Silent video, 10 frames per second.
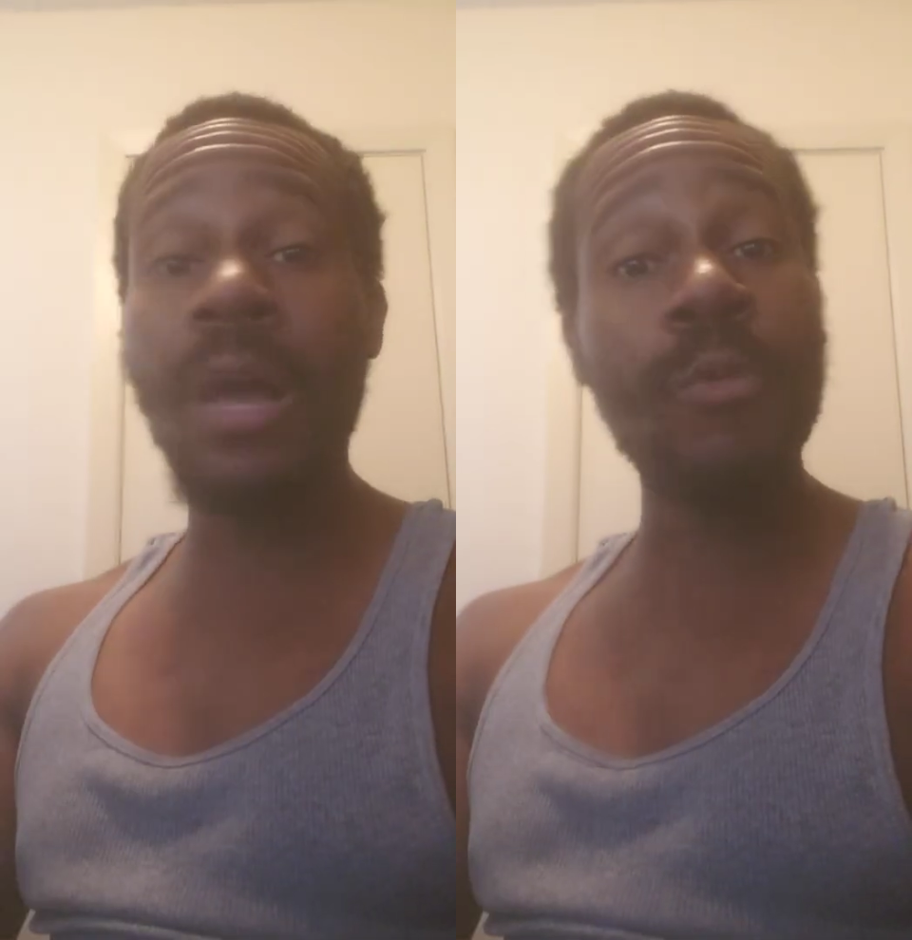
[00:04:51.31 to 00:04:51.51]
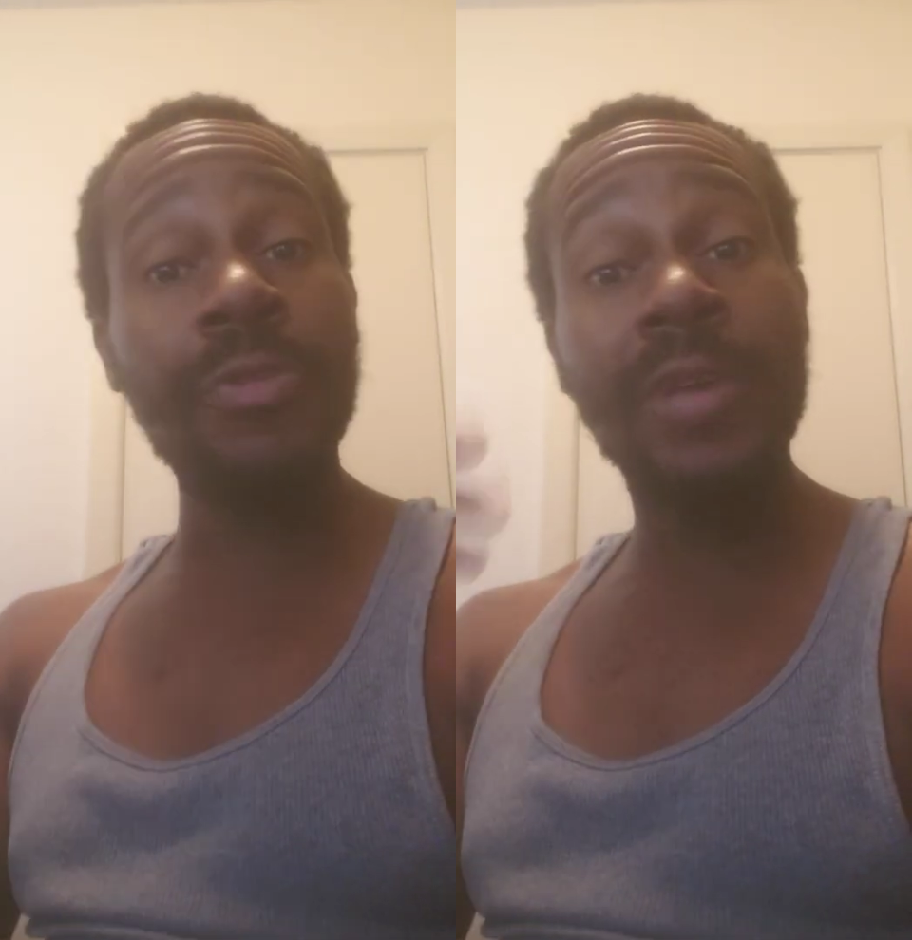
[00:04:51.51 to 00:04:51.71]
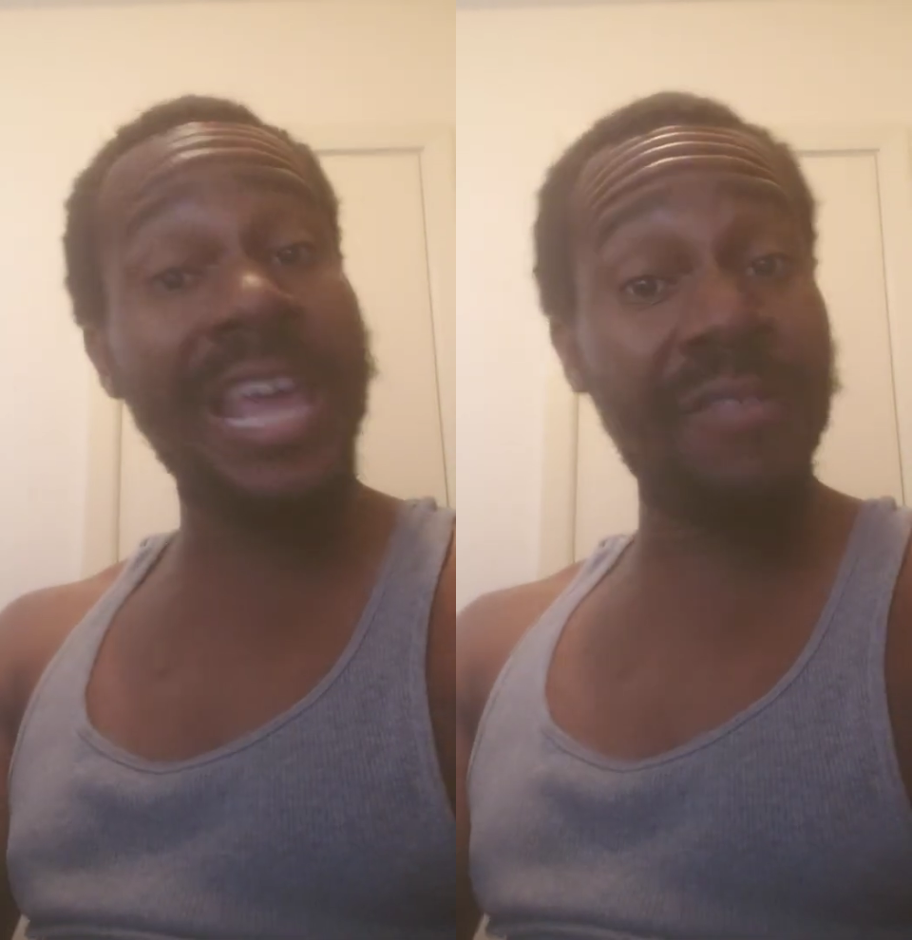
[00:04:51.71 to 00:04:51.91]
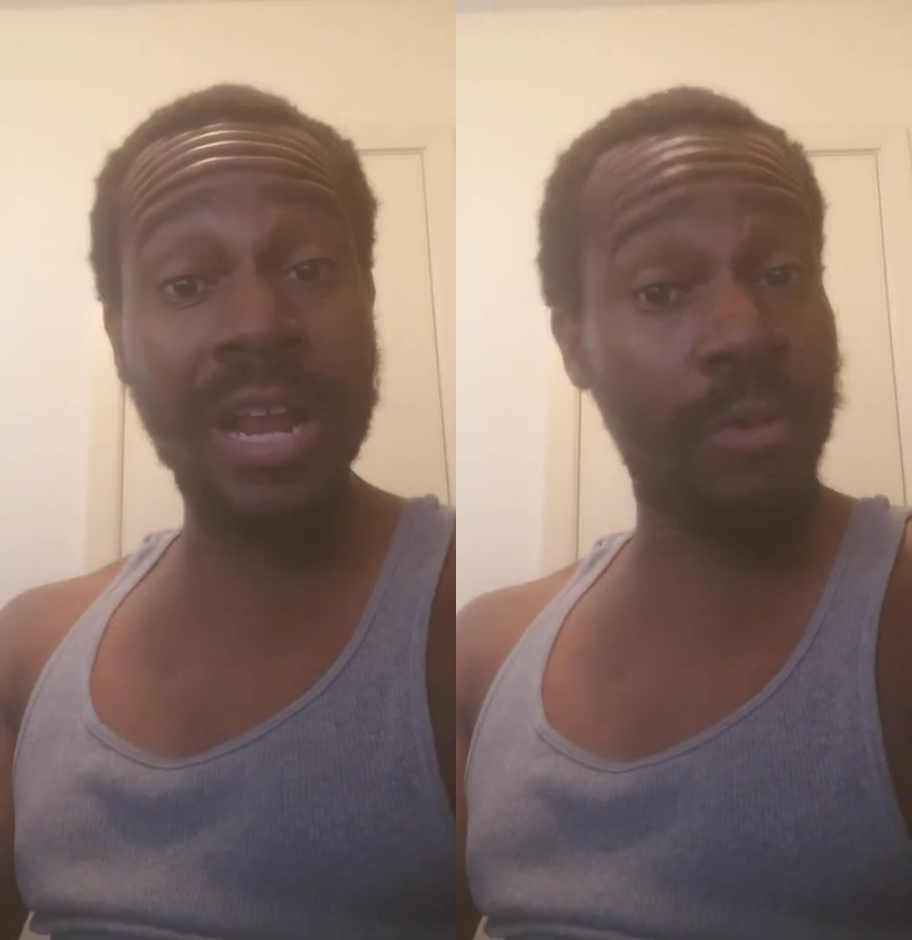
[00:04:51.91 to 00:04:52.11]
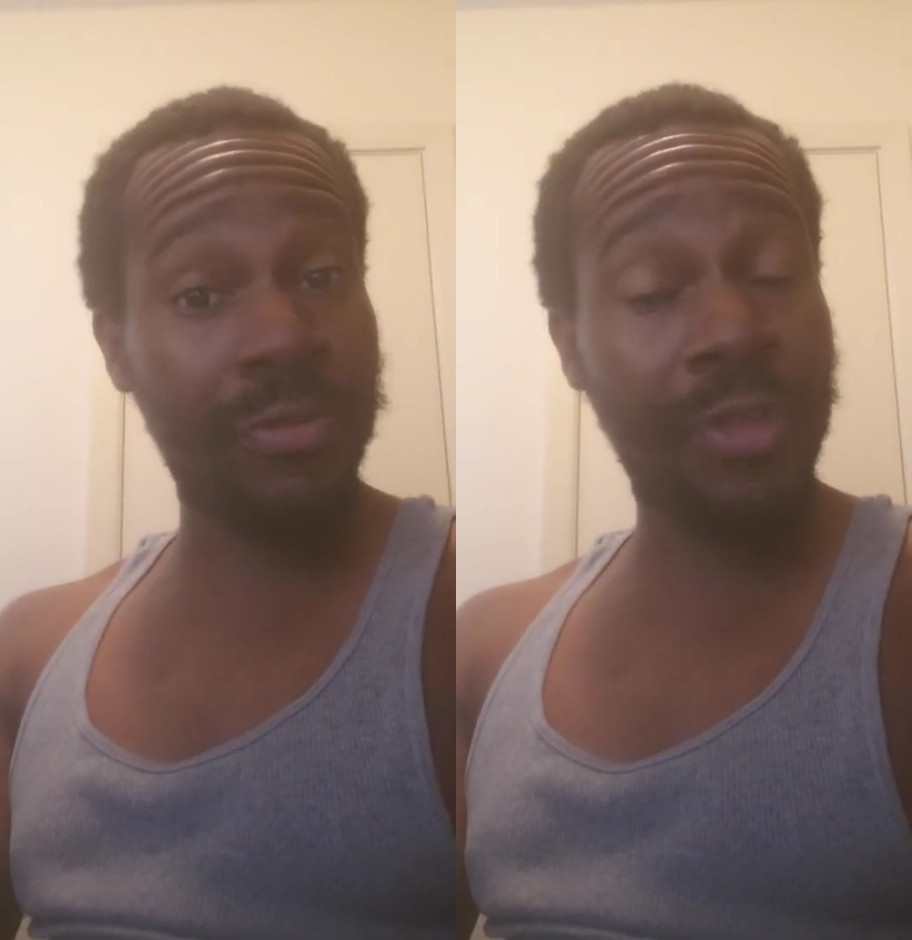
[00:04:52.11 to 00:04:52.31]
at
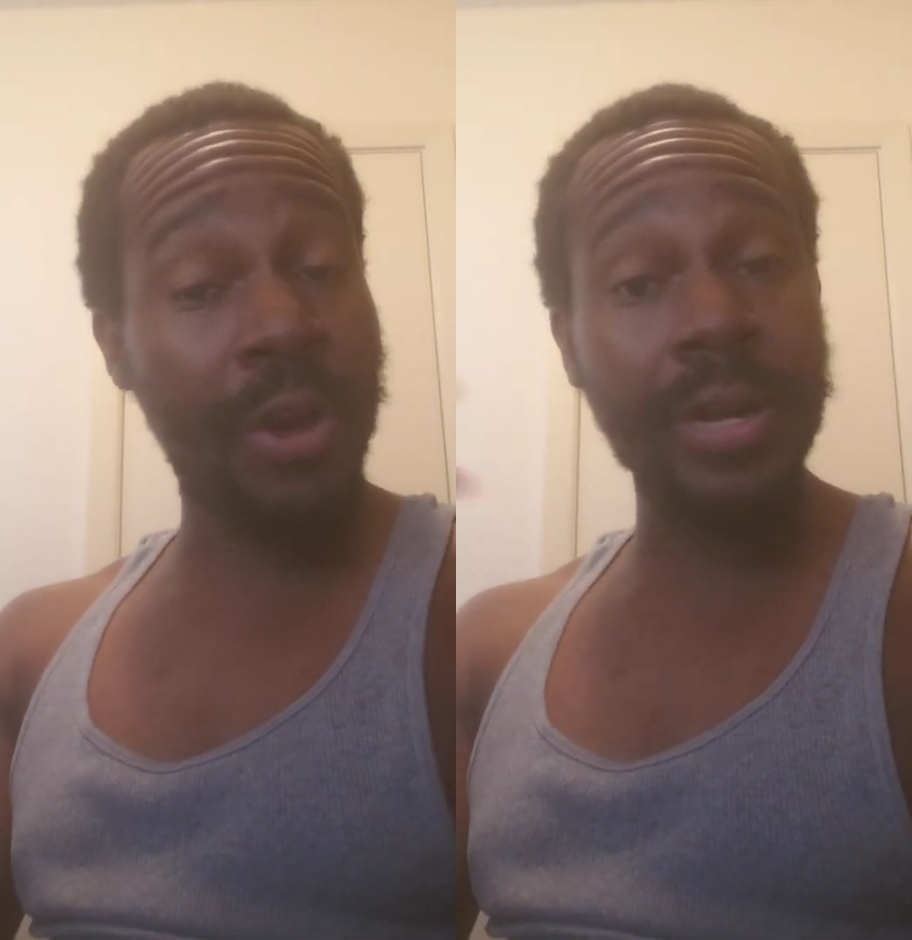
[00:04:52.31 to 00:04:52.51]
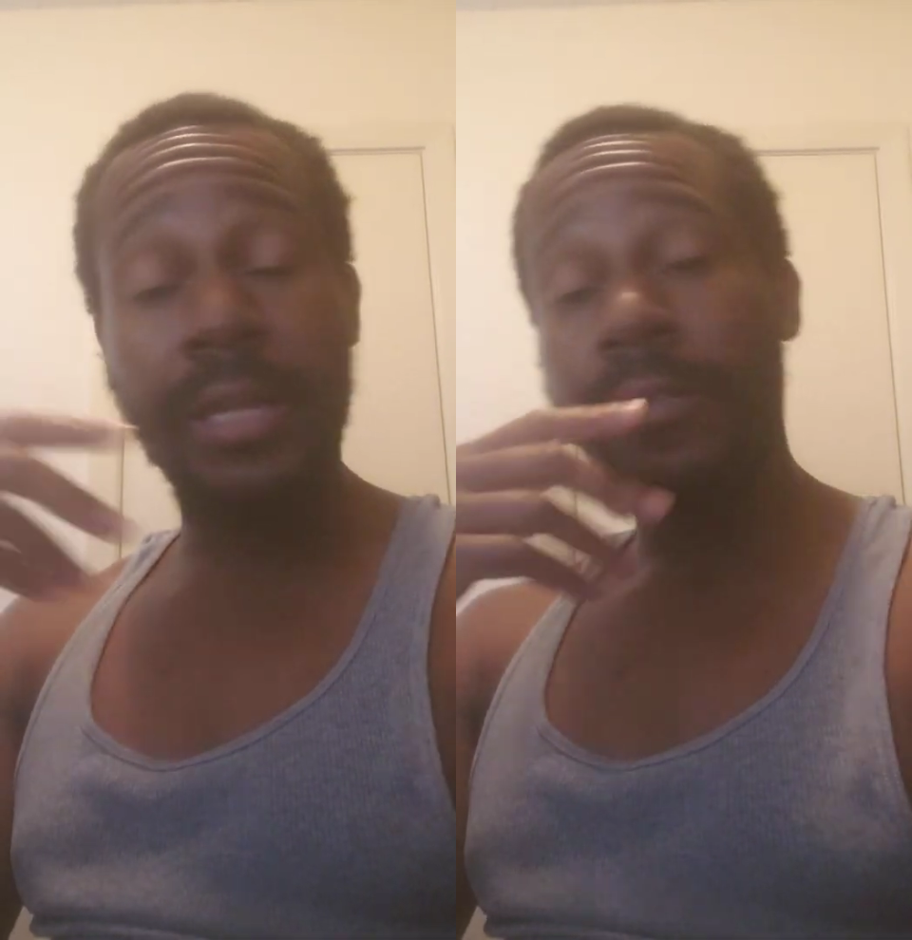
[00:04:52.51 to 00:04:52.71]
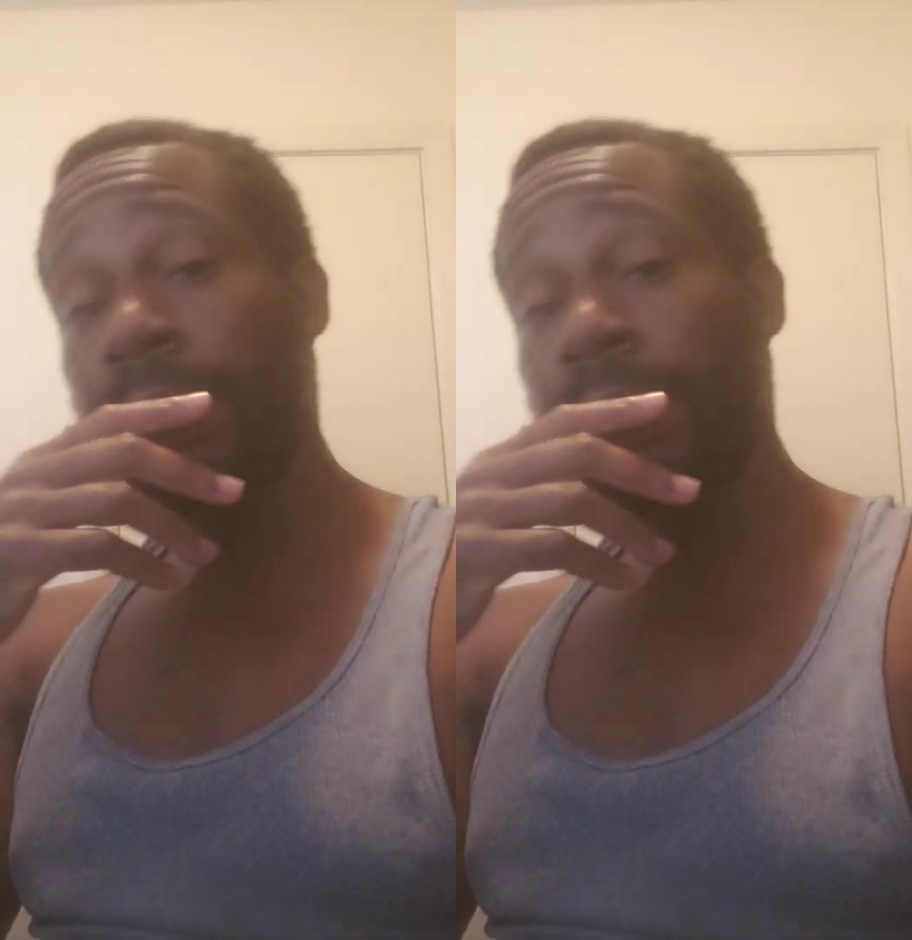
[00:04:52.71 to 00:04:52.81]
130.